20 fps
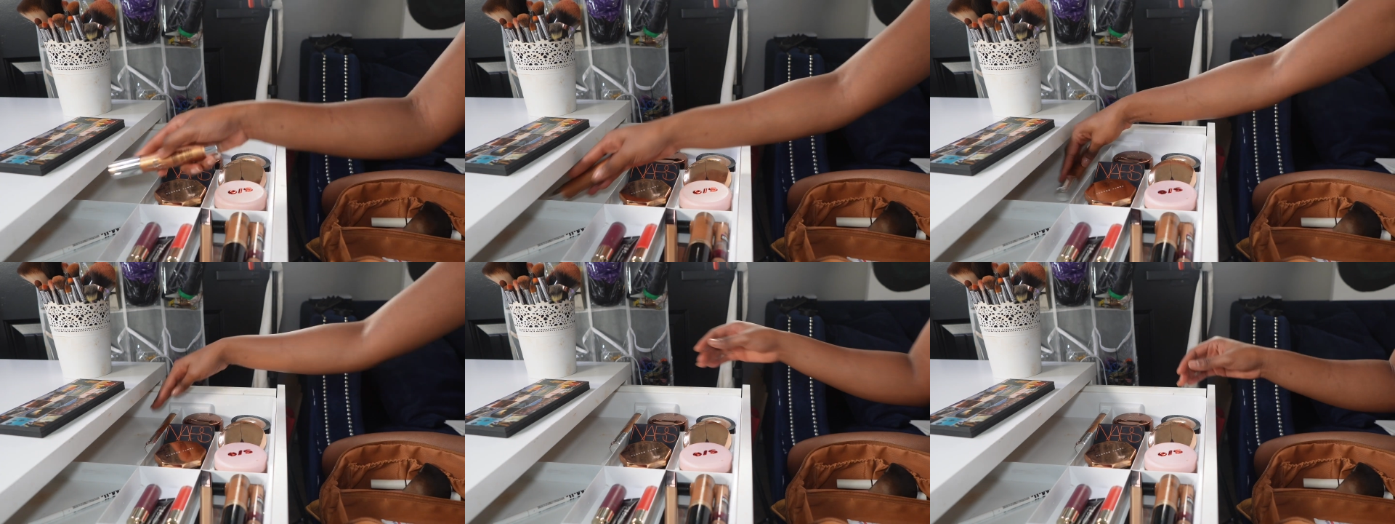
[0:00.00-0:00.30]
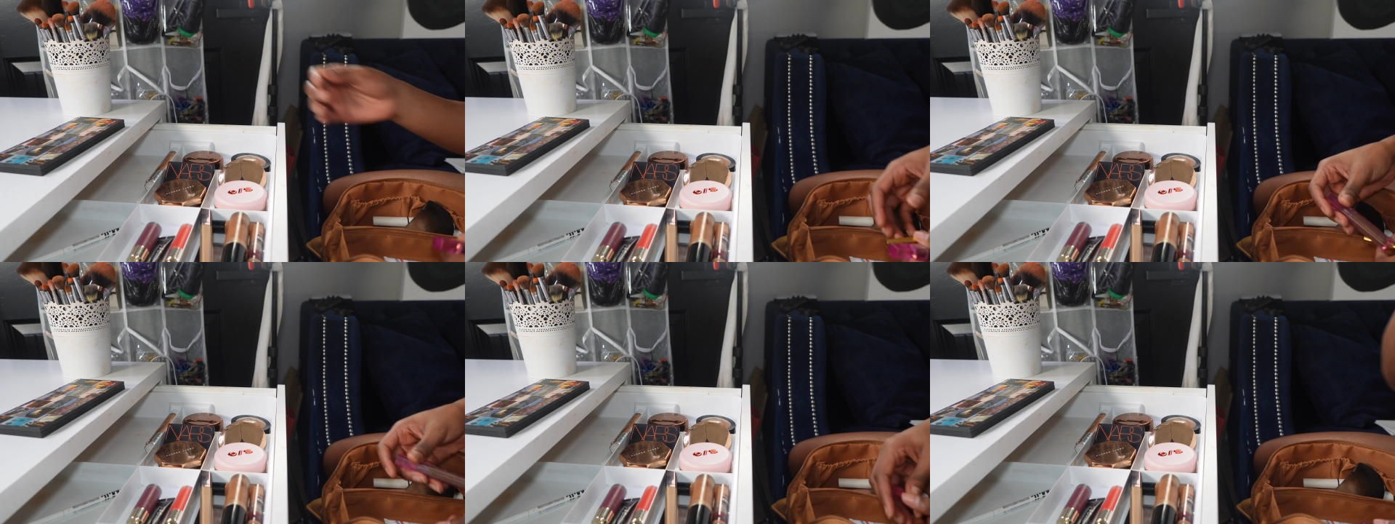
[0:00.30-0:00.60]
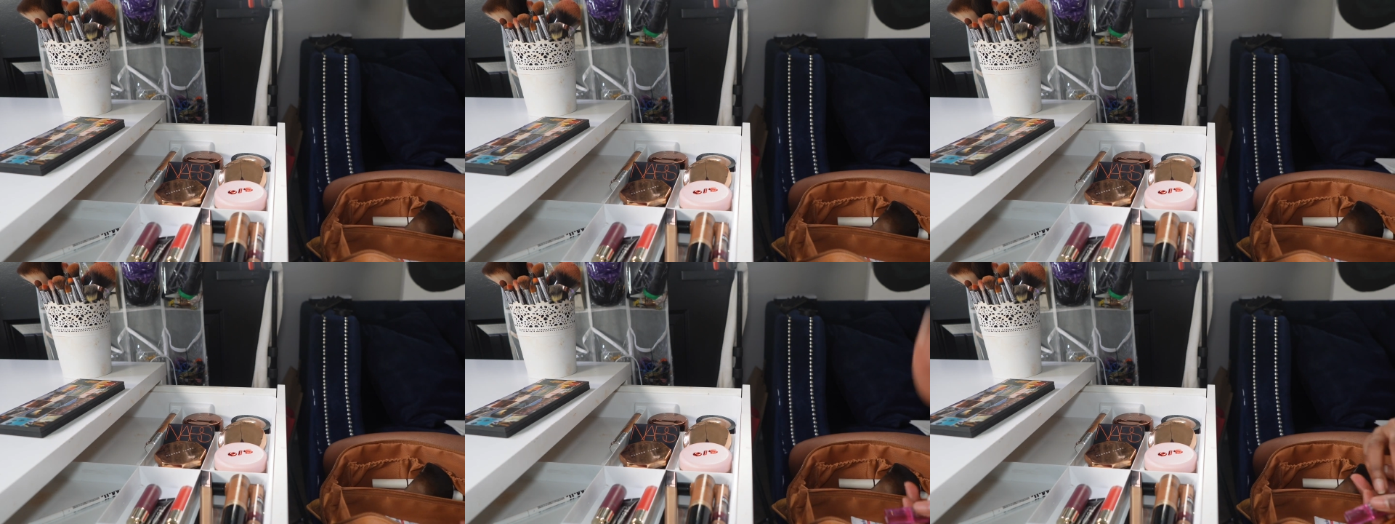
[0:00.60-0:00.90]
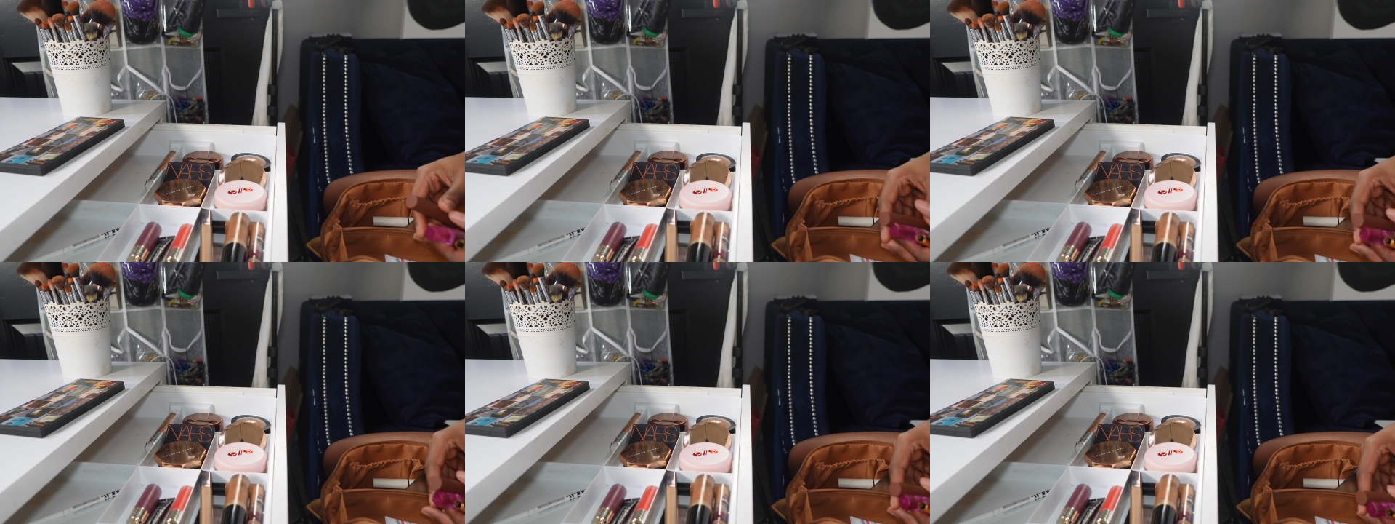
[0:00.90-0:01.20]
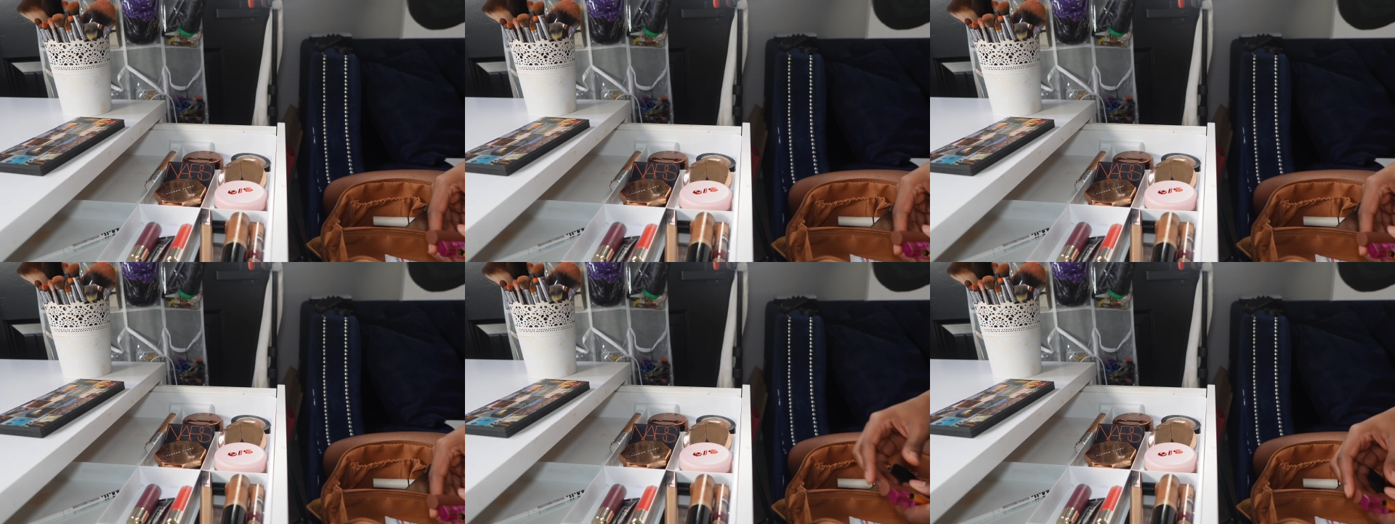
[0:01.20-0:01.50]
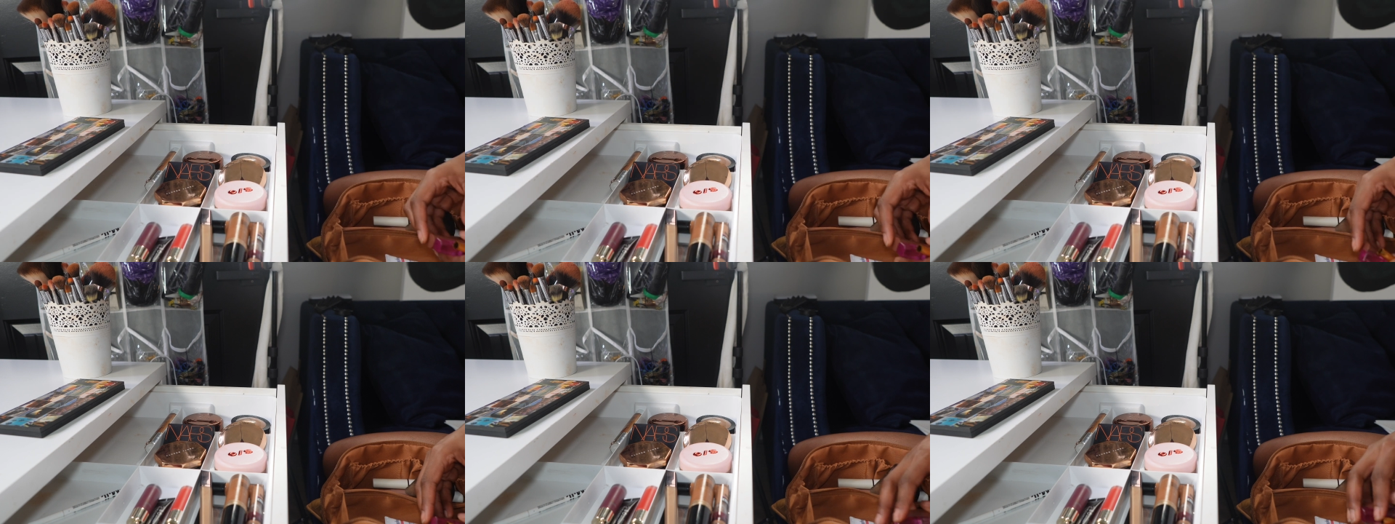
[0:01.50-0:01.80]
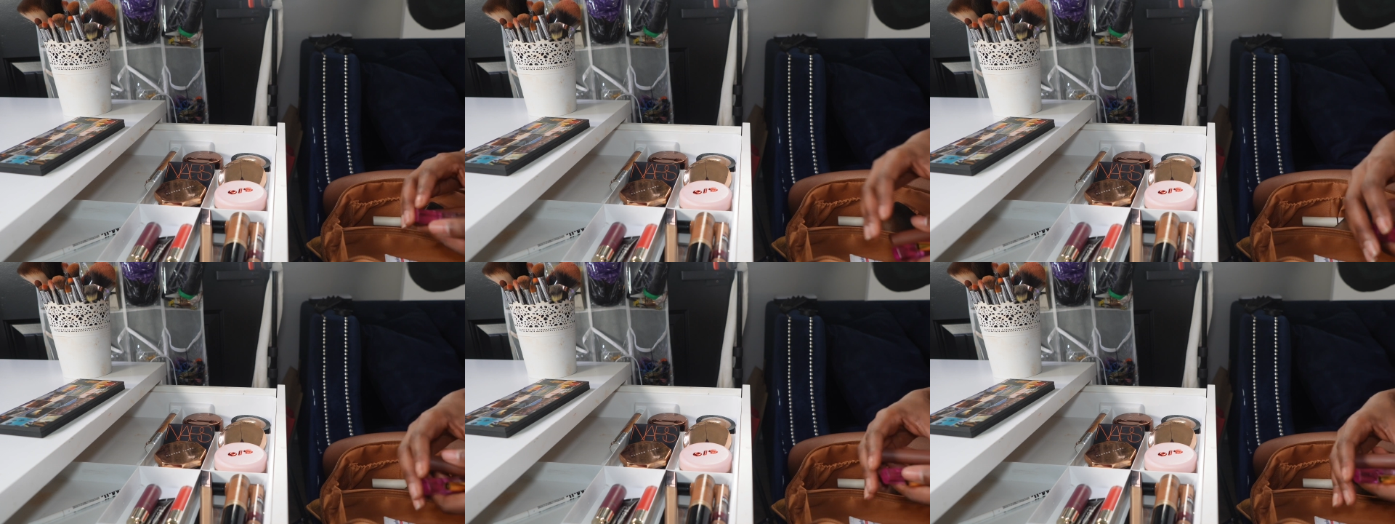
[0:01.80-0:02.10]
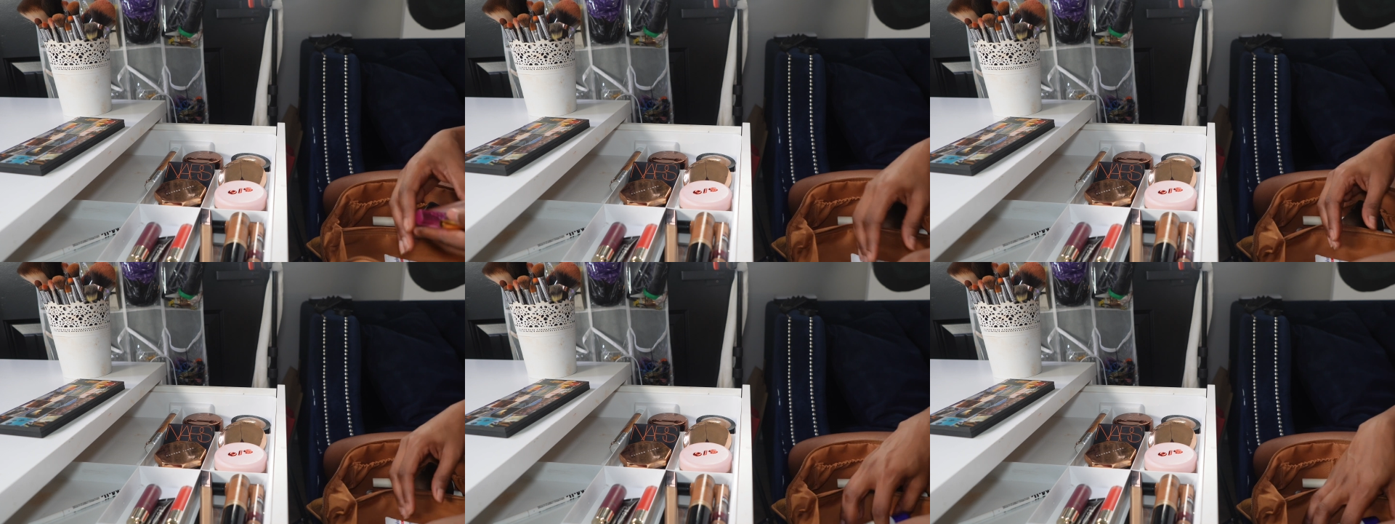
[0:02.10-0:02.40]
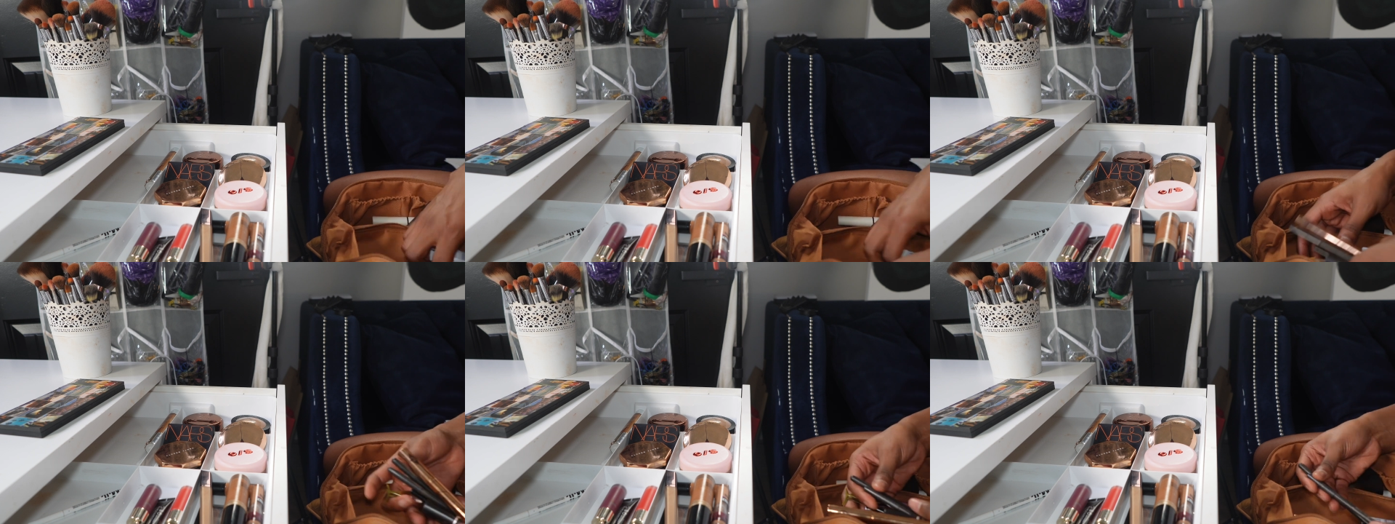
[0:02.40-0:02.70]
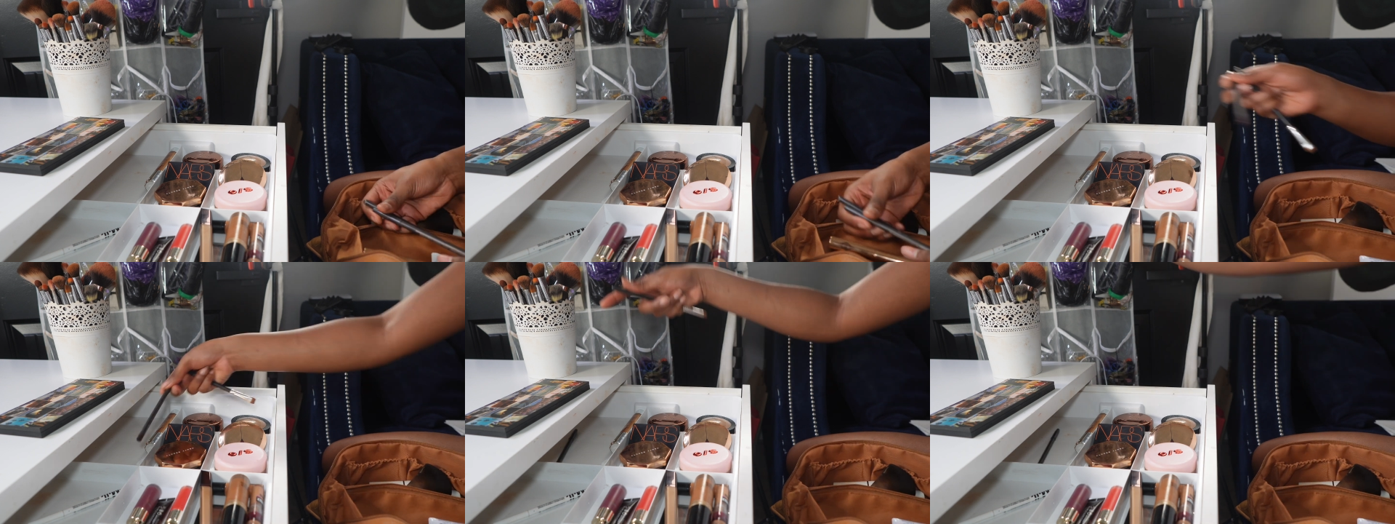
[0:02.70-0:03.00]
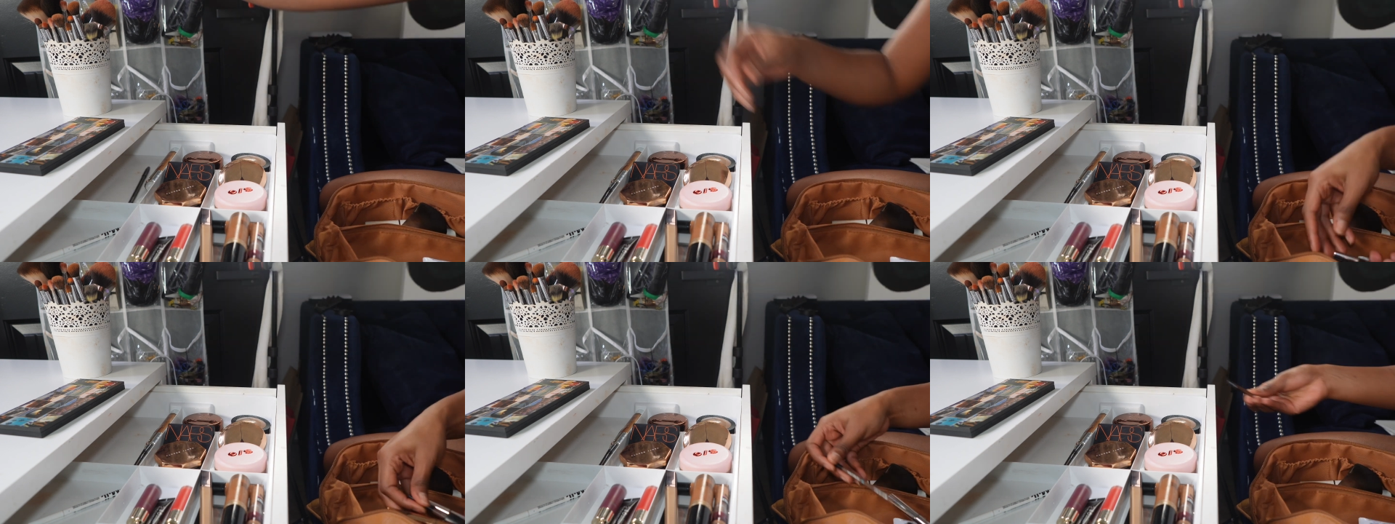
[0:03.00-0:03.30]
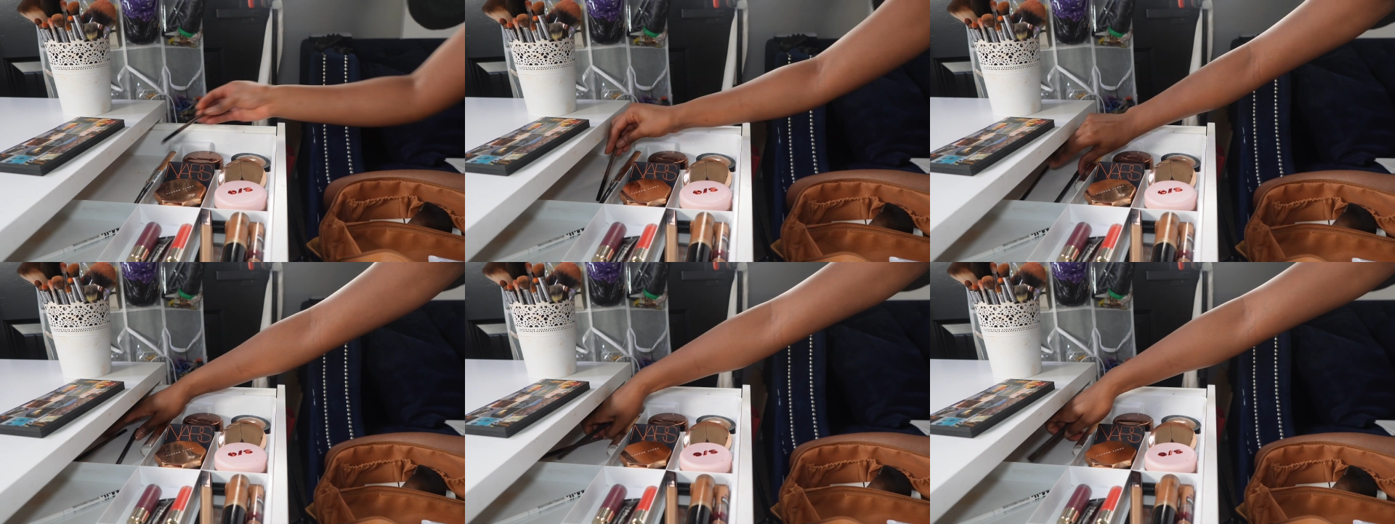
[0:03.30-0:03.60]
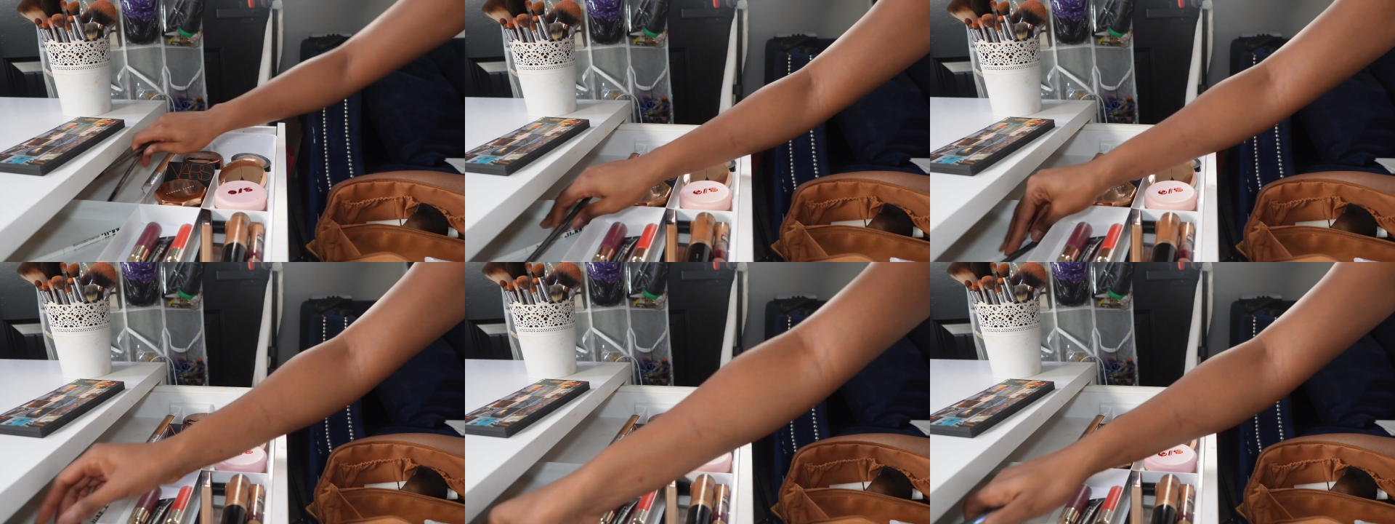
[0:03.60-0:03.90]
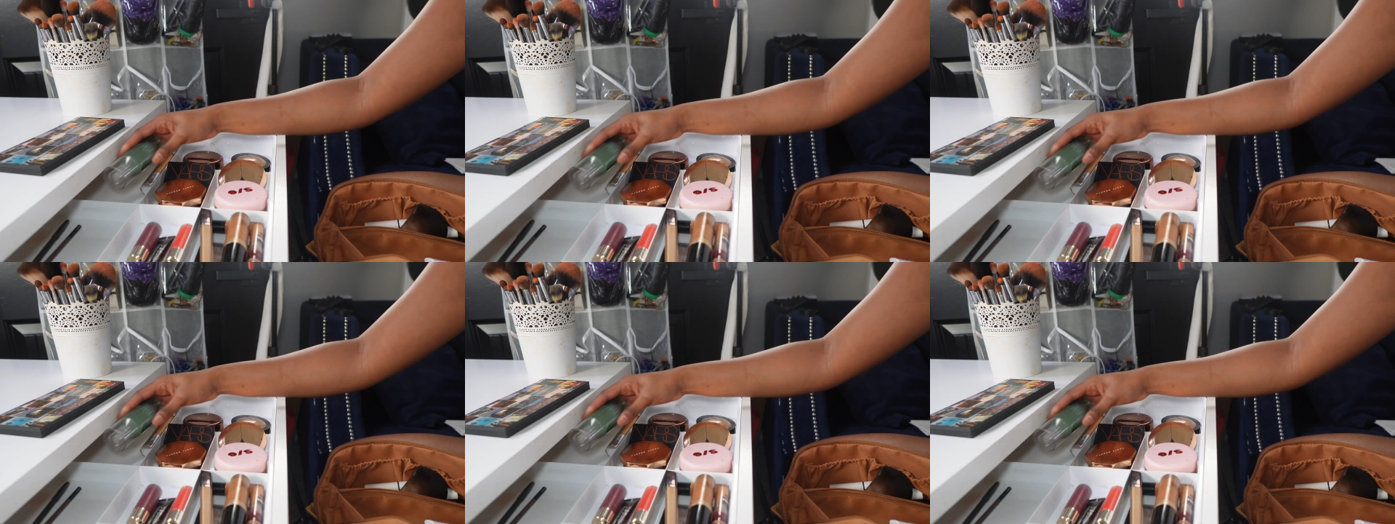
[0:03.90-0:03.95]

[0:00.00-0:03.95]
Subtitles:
[unreadable: no face in view]